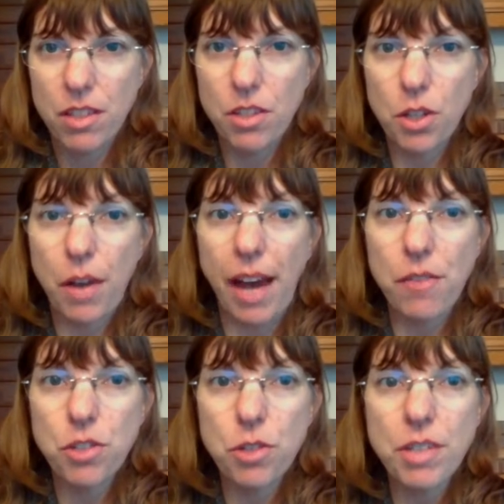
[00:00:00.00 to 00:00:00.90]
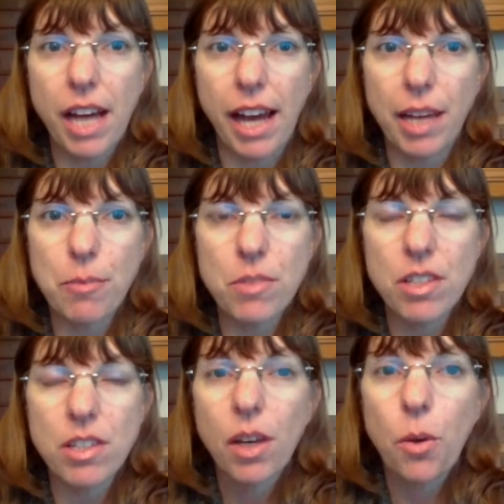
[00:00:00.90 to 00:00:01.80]
So you'll have two times
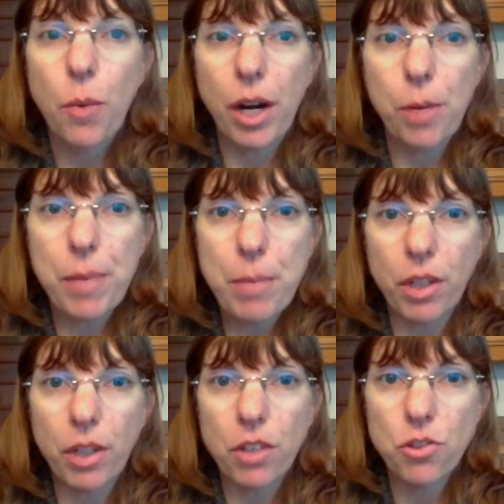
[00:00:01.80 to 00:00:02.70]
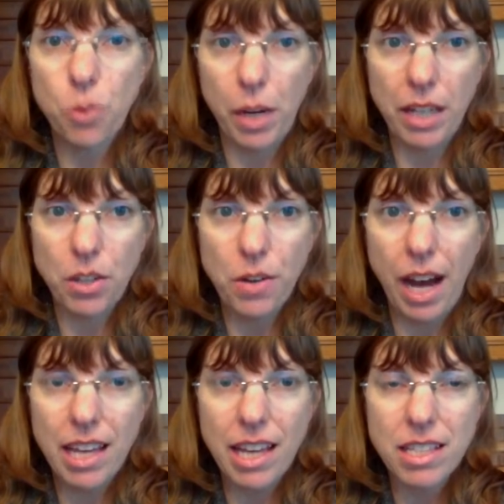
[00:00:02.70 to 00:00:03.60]
where people can join you
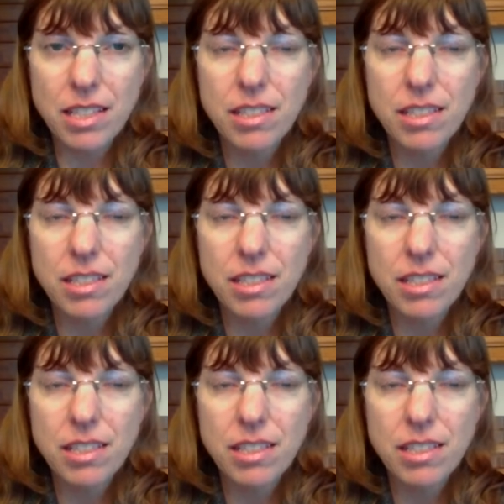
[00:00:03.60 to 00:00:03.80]
guys